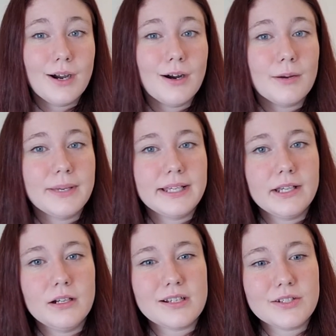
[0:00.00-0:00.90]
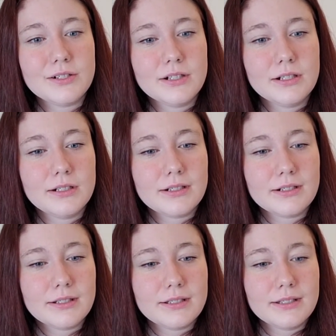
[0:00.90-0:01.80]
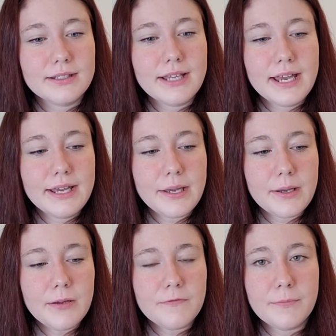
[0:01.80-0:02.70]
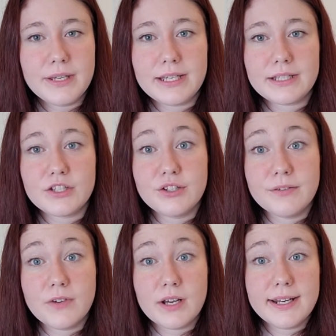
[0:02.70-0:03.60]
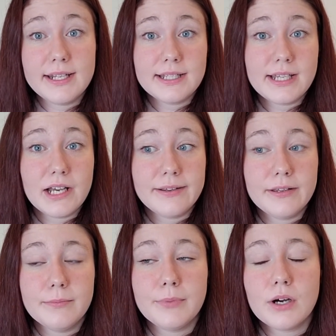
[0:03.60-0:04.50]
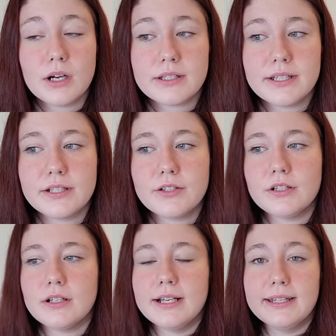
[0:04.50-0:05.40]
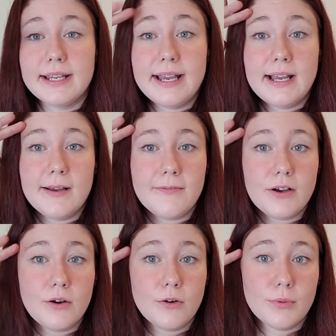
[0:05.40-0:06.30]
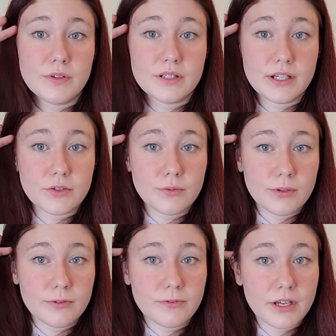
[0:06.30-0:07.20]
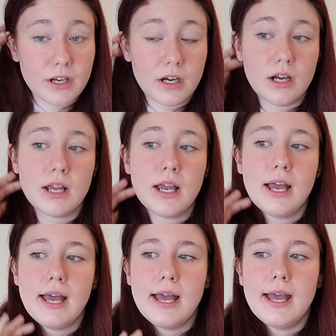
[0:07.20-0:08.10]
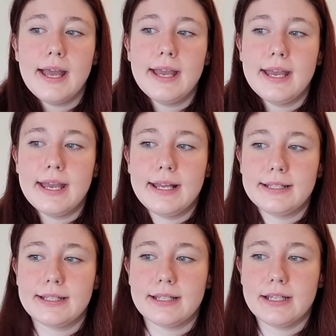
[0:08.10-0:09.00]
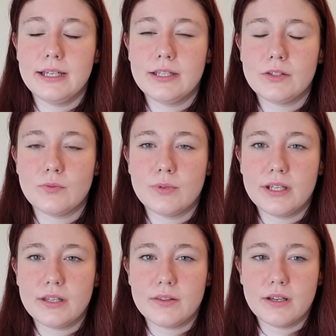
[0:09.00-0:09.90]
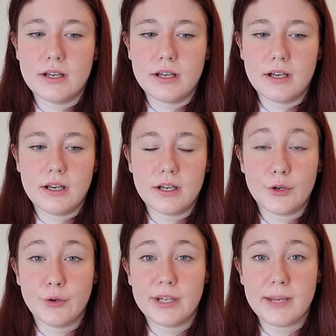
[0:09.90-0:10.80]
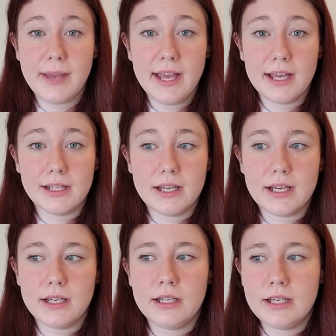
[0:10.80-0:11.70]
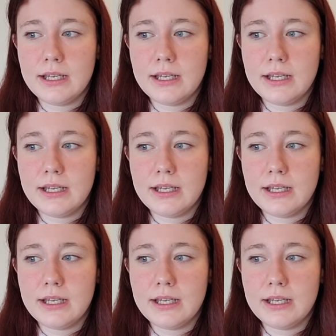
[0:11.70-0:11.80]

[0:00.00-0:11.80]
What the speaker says: Our main character, Dave, meets Giovanni, an Italian bartender, and they have a homosexual affair. And he's with a girl named Hella,